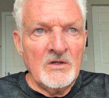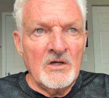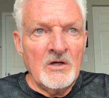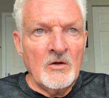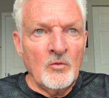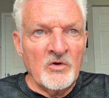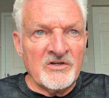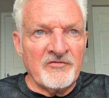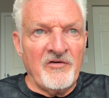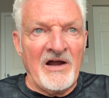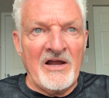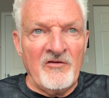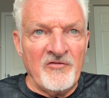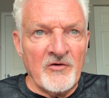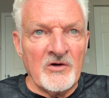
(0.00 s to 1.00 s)
was
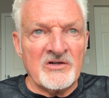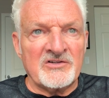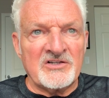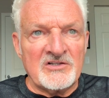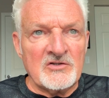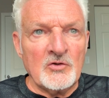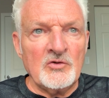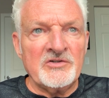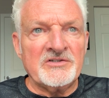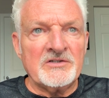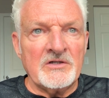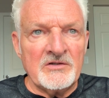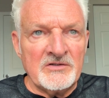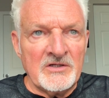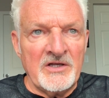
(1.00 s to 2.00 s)
file for
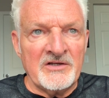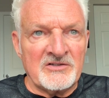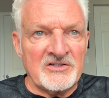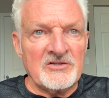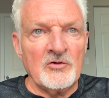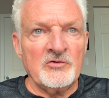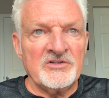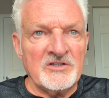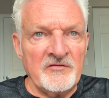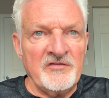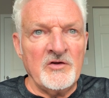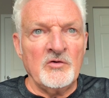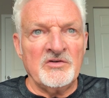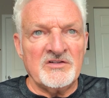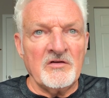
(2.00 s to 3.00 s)
exclusive
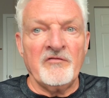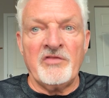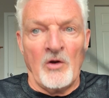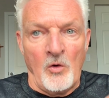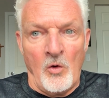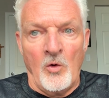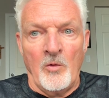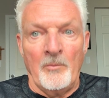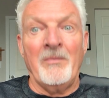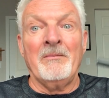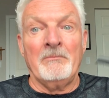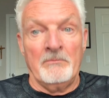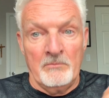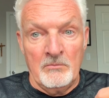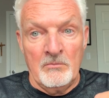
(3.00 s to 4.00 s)
use of the home,
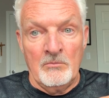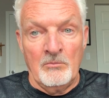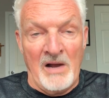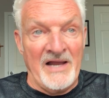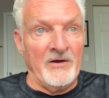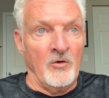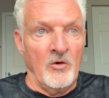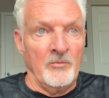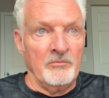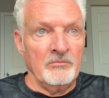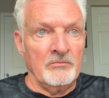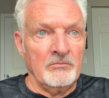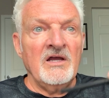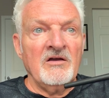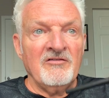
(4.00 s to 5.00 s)
my home.
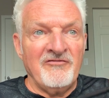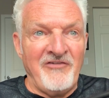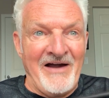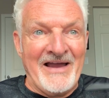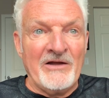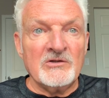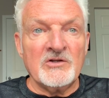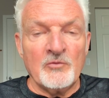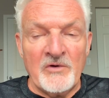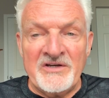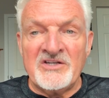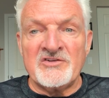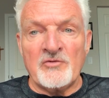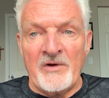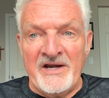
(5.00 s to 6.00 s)
Filed a
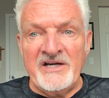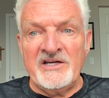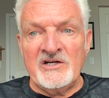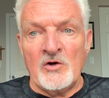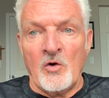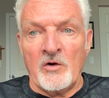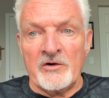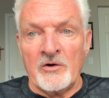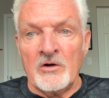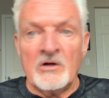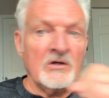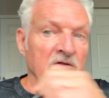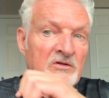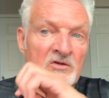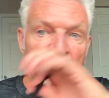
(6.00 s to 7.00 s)
restraining
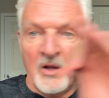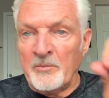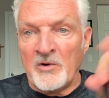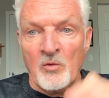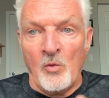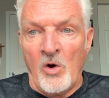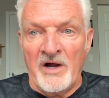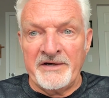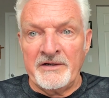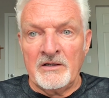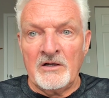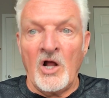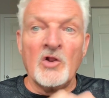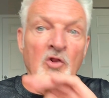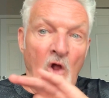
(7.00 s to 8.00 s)
order, number
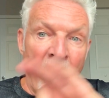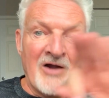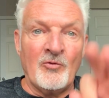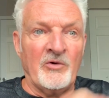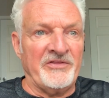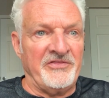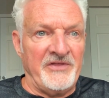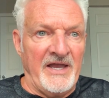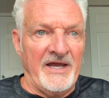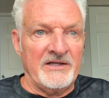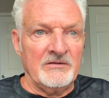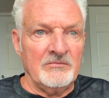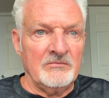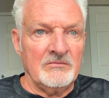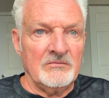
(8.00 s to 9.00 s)
1, along with
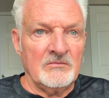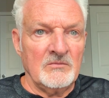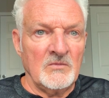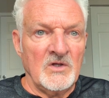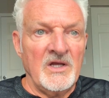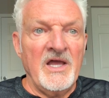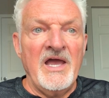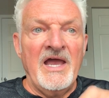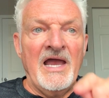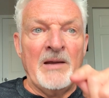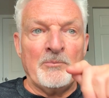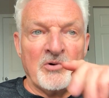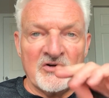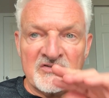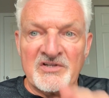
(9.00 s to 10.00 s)
that.
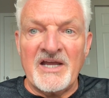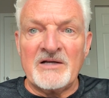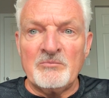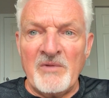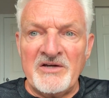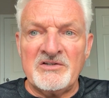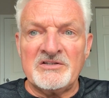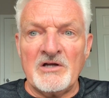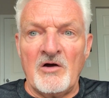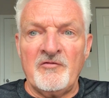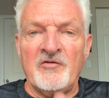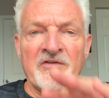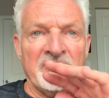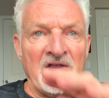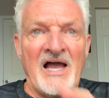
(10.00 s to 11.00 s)
And protect
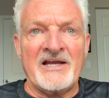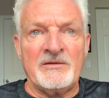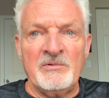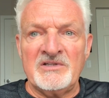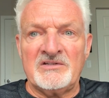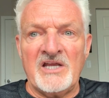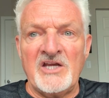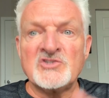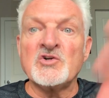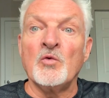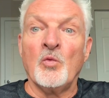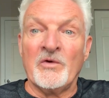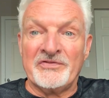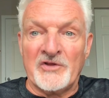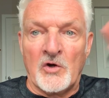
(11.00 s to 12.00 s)
myself with
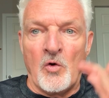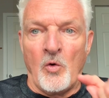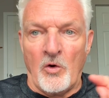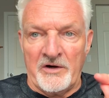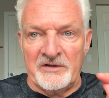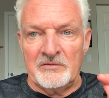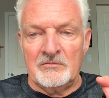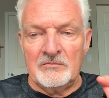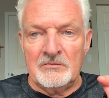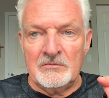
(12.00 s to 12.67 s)
documentation with the court.